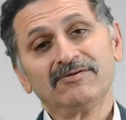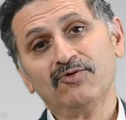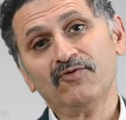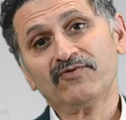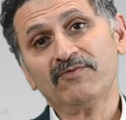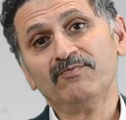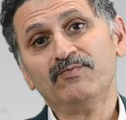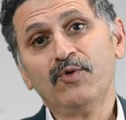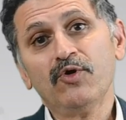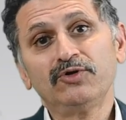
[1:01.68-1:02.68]
will go from
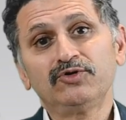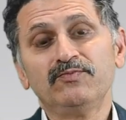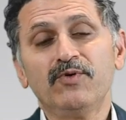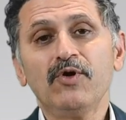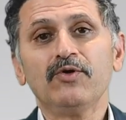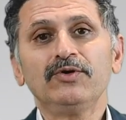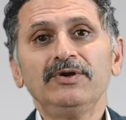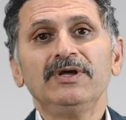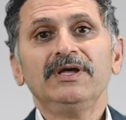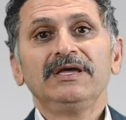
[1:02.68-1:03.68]
bone to bone
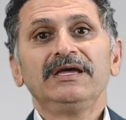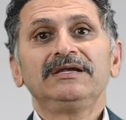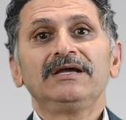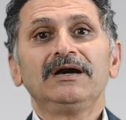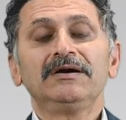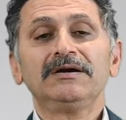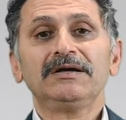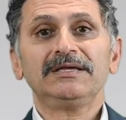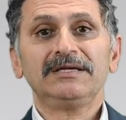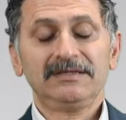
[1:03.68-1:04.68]
in
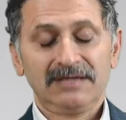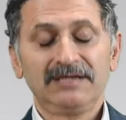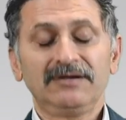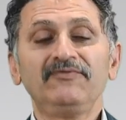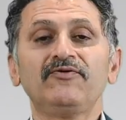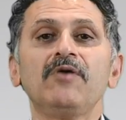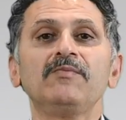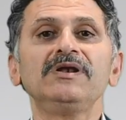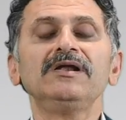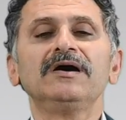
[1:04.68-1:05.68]
a
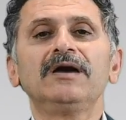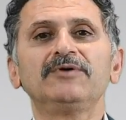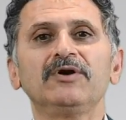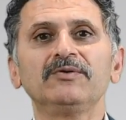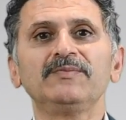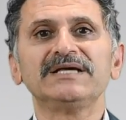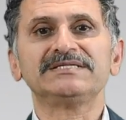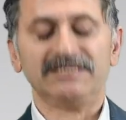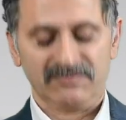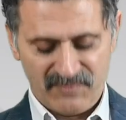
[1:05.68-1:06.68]
formal abdominoplasty,